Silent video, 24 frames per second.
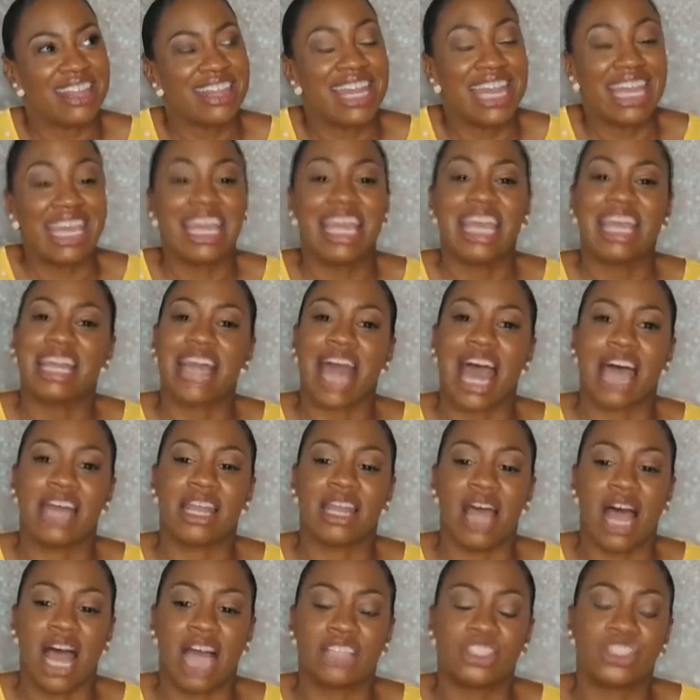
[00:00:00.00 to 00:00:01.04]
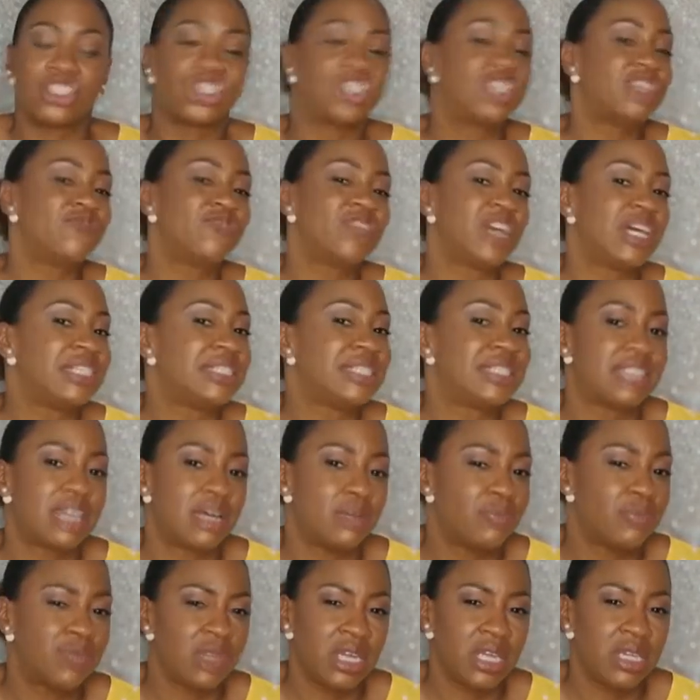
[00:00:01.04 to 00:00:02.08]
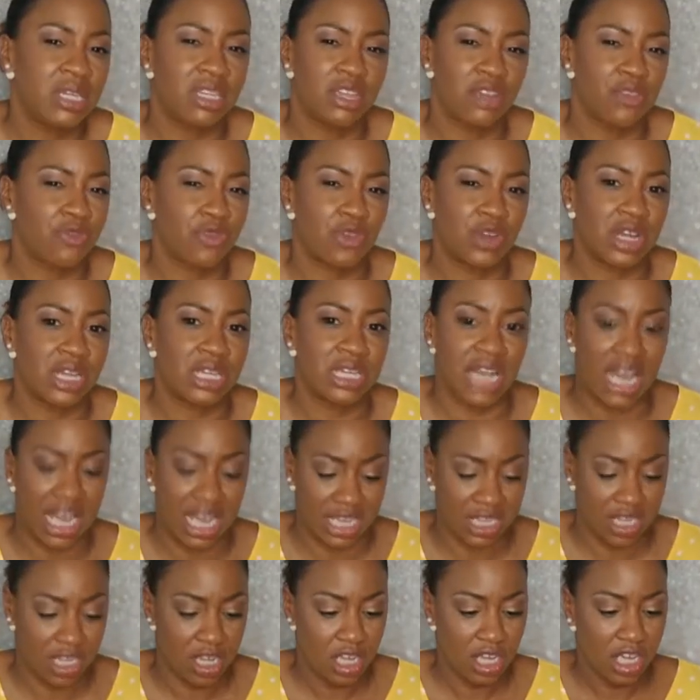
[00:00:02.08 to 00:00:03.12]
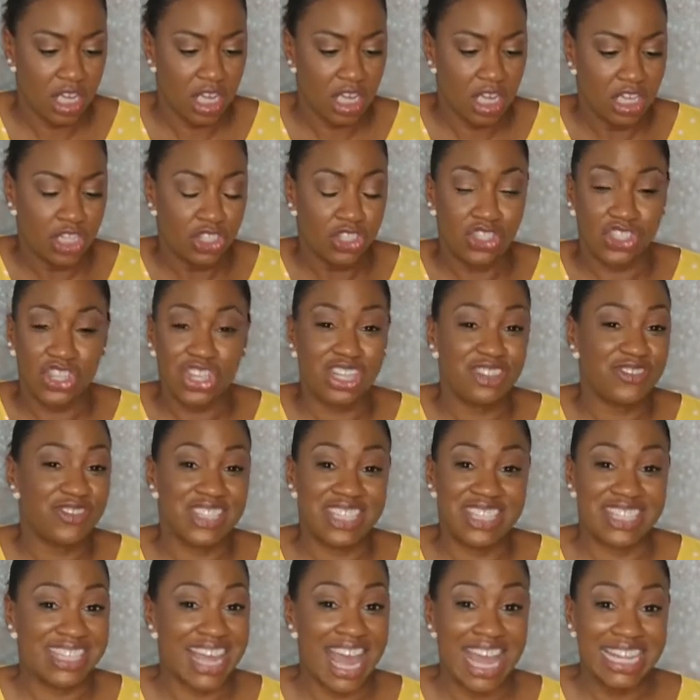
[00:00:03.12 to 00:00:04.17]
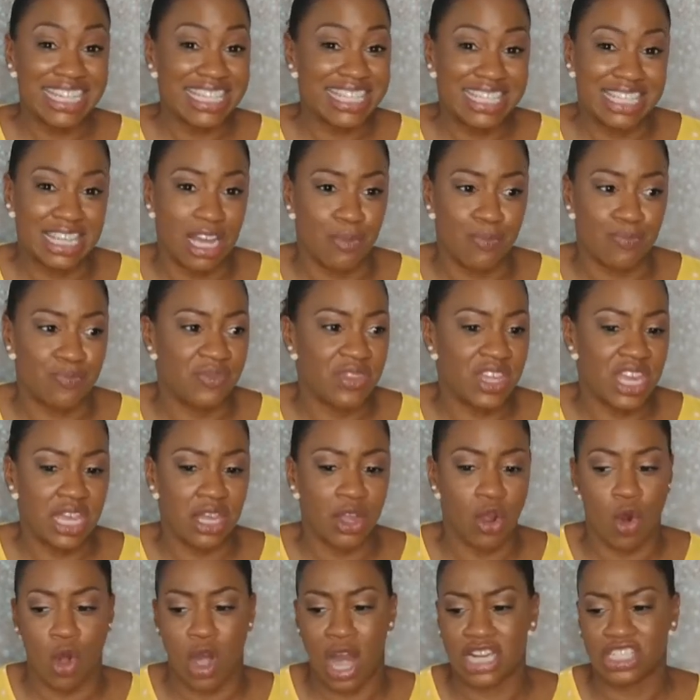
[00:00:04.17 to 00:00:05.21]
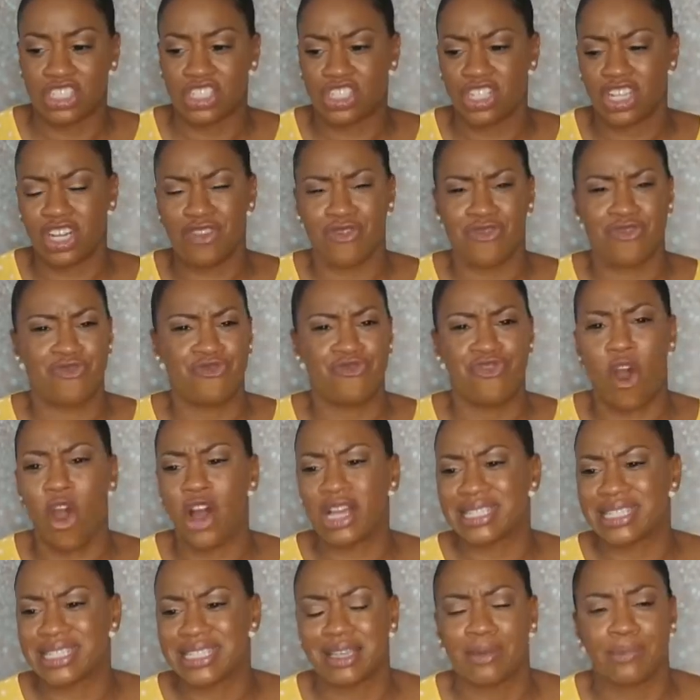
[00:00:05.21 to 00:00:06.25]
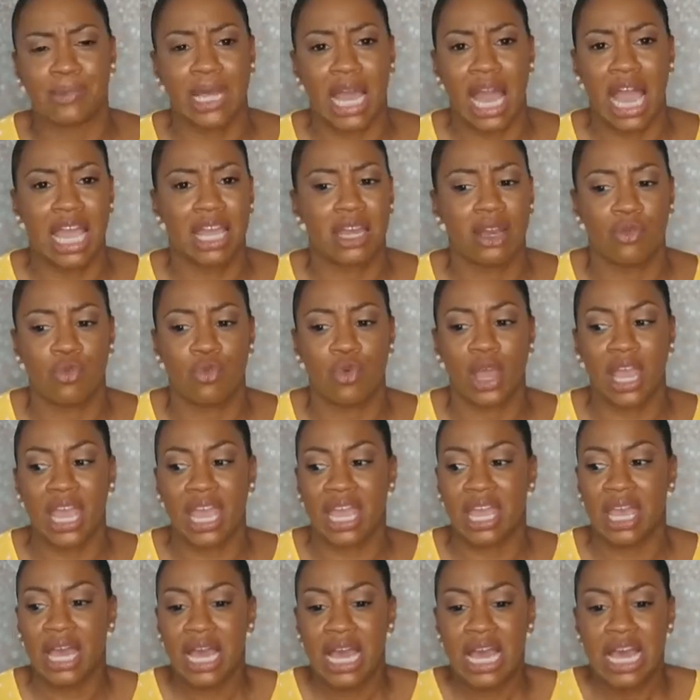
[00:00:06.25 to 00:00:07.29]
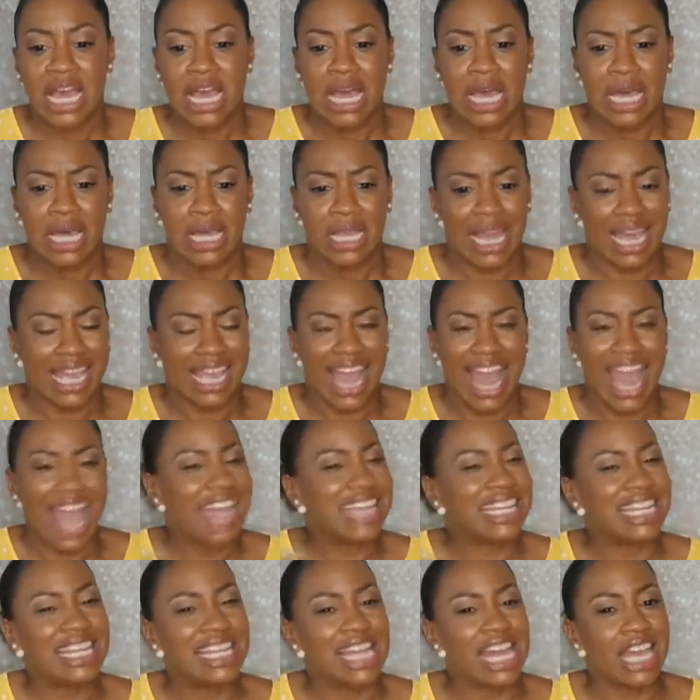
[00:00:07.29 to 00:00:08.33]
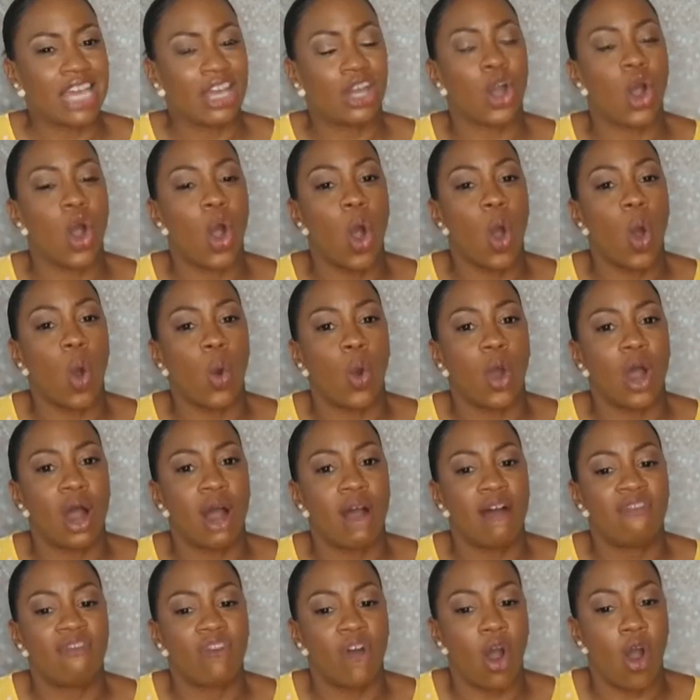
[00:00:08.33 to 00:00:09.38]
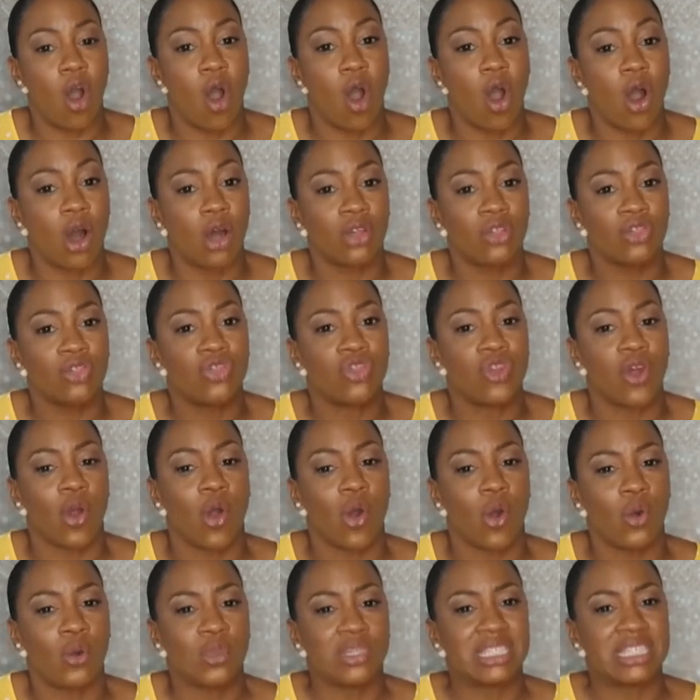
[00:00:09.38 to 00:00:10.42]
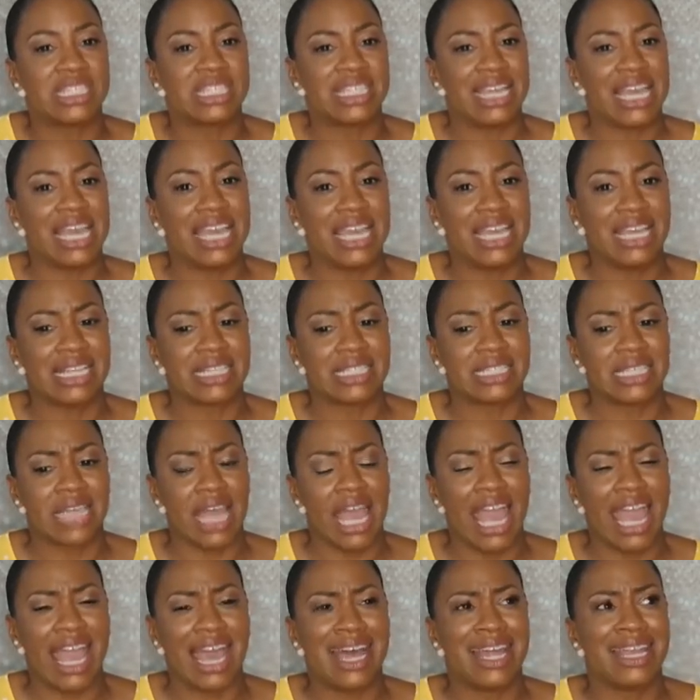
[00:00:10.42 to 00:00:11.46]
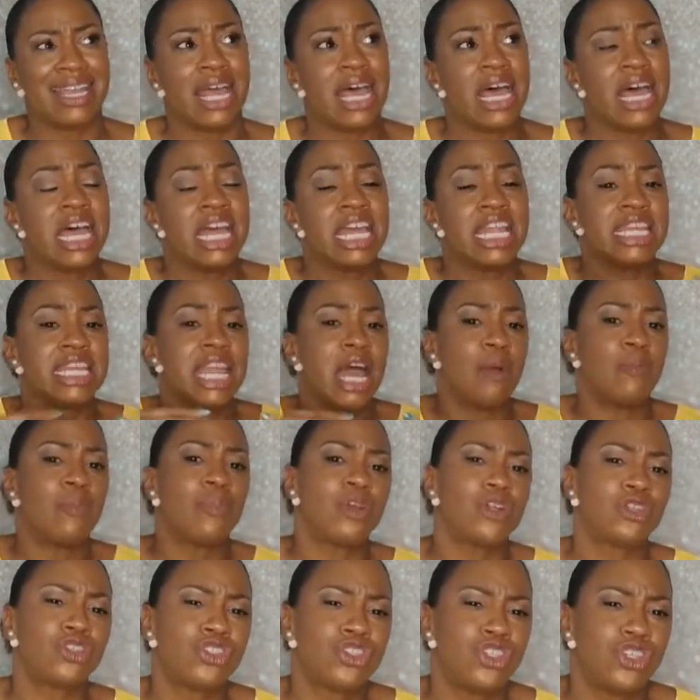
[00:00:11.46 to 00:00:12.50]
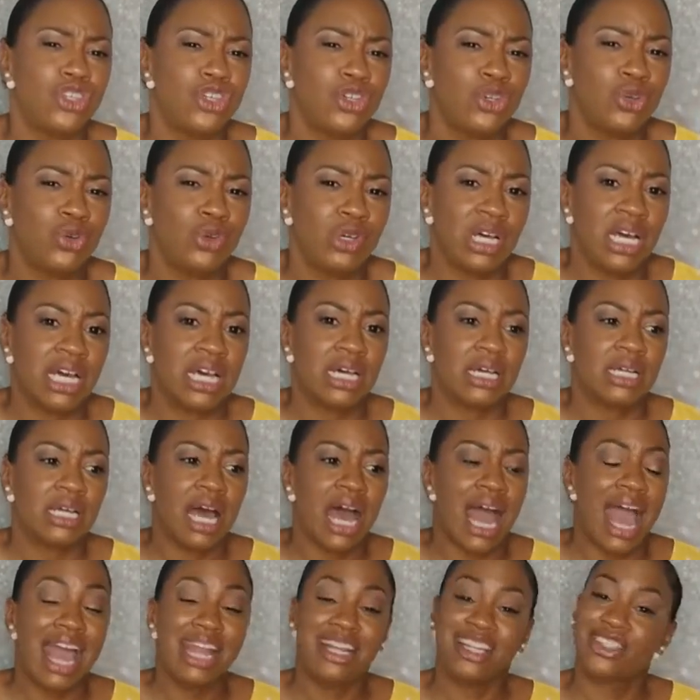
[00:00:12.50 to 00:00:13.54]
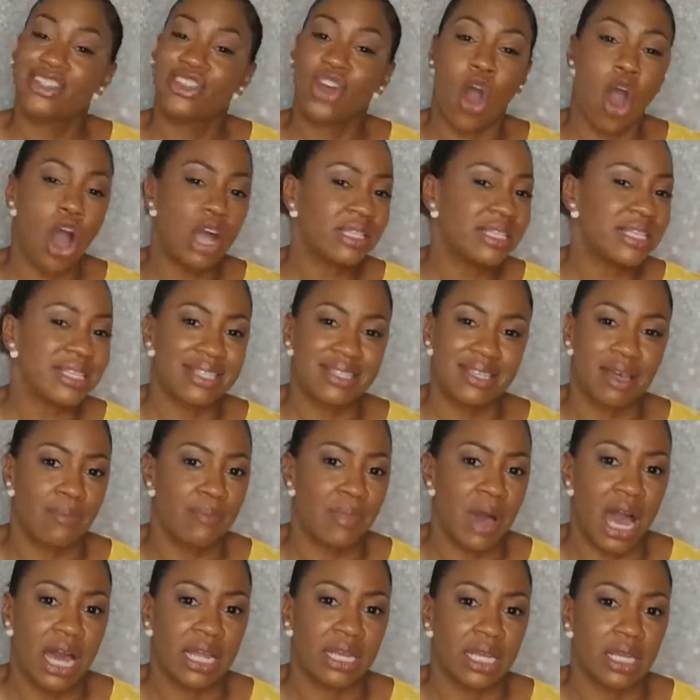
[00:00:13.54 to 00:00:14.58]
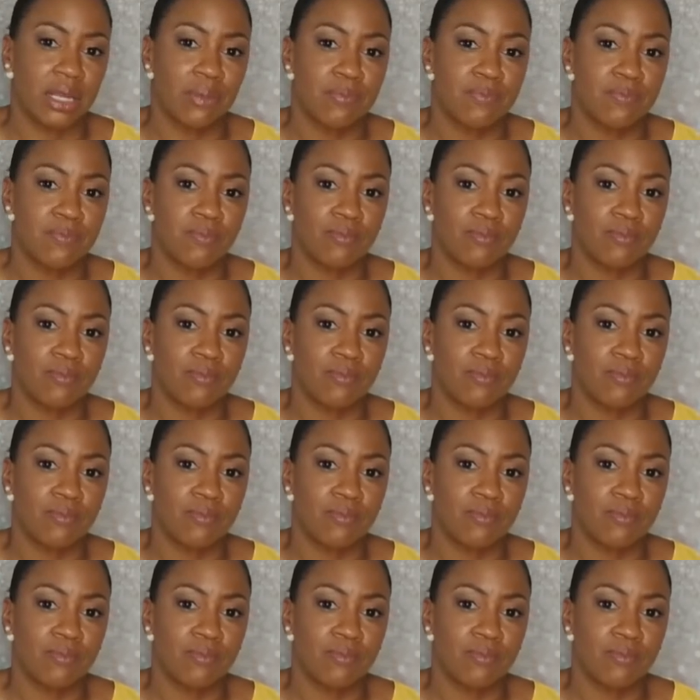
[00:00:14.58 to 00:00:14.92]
thinking that I should have done something different. I should have said something, or I should have thought some kind of way. Like I had to let go of all those things. And number two, I had to talk to somebody.